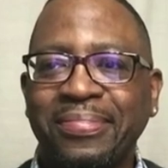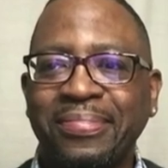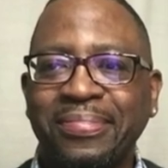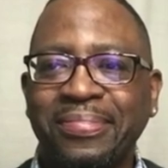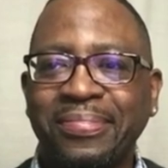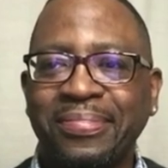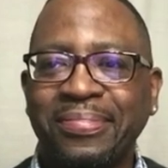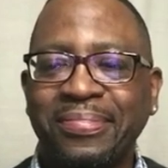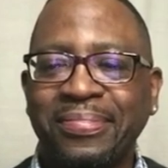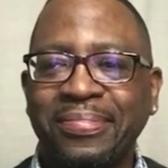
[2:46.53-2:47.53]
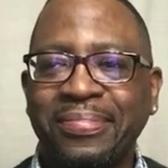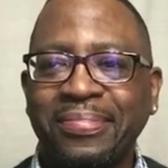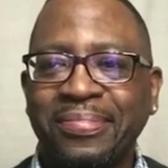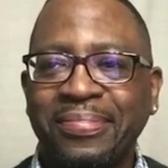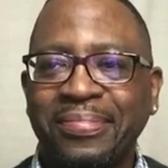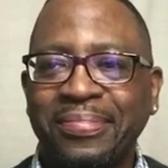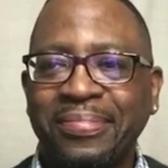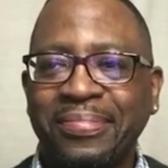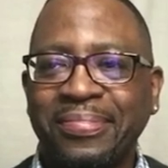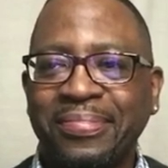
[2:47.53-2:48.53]

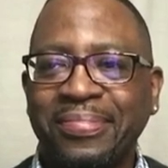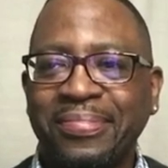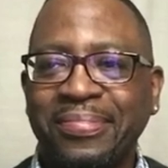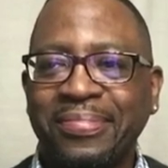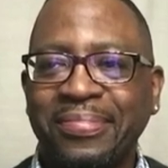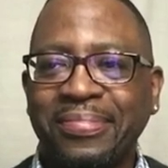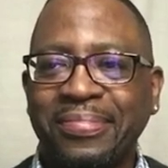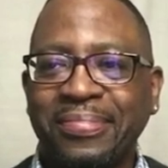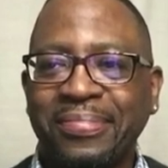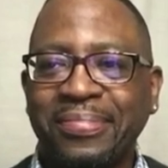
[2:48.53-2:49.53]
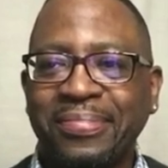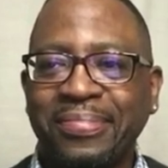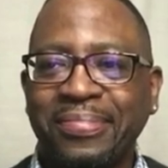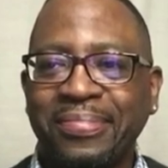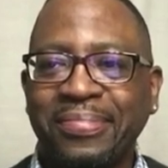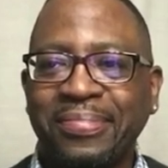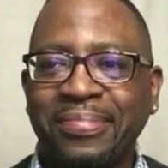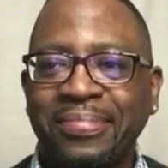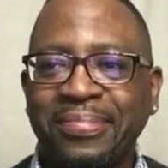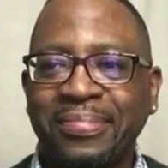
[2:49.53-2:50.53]

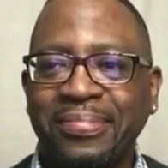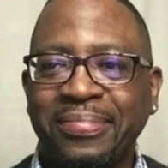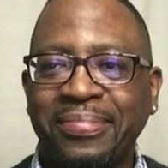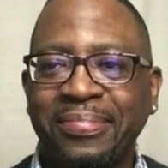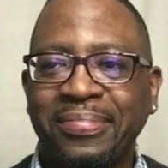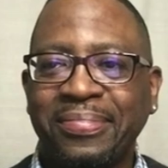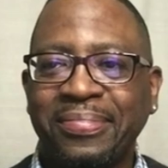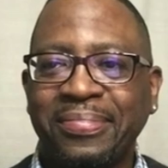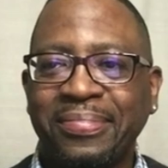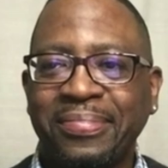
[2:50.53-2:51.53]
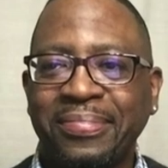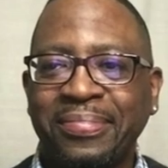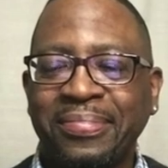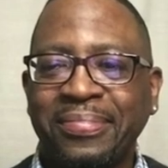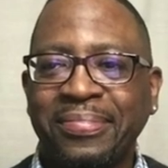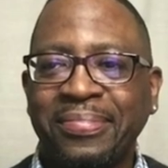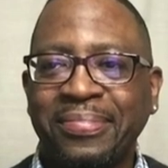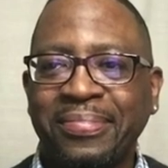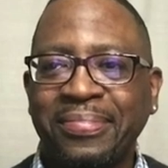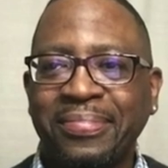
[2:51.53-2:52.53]

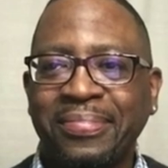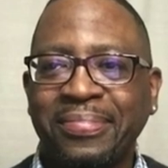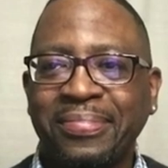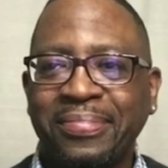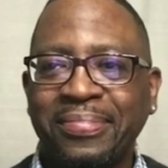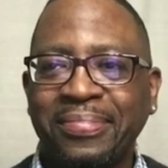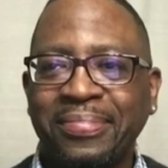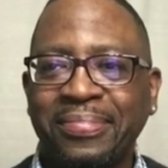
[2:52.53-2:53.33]
(silent)